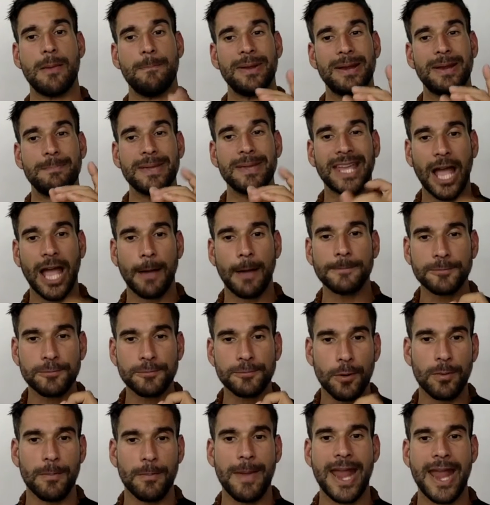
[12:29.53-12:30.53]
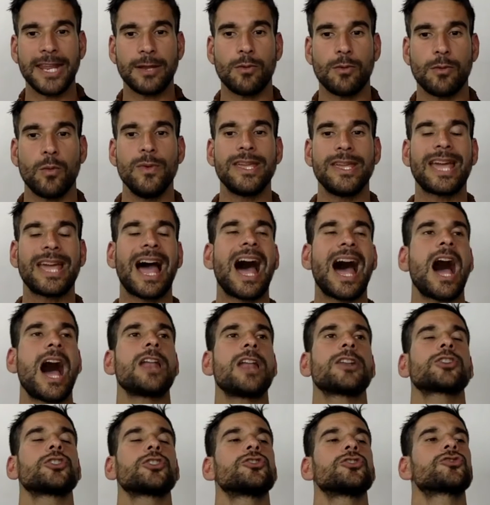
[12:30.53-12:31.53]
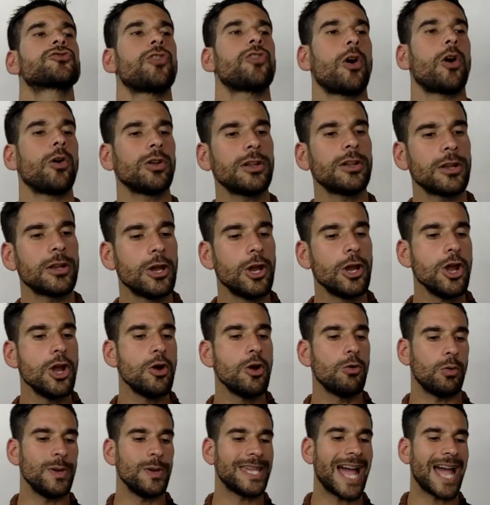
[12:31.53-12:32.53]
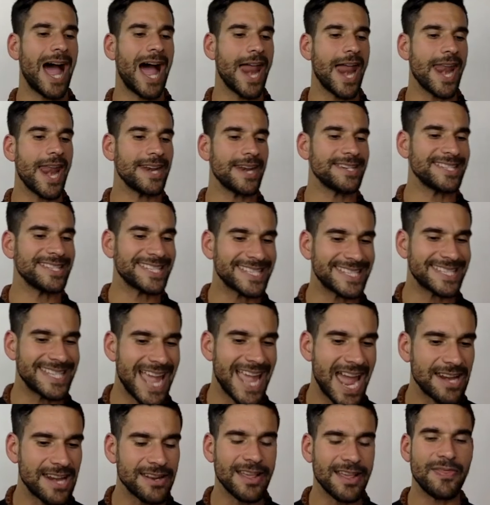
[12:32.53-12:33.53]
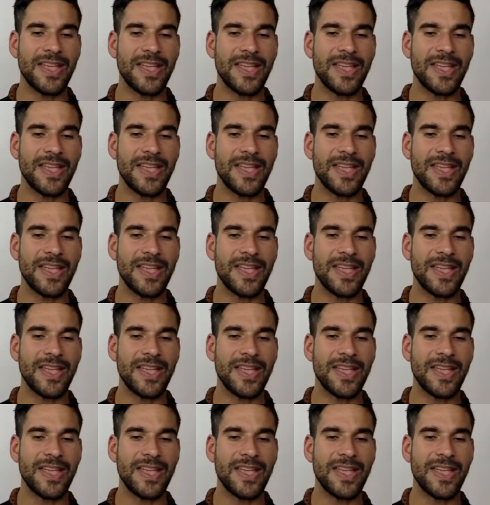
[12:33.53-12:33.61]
But it becomes problematic when we can't control it, when we can't understand it.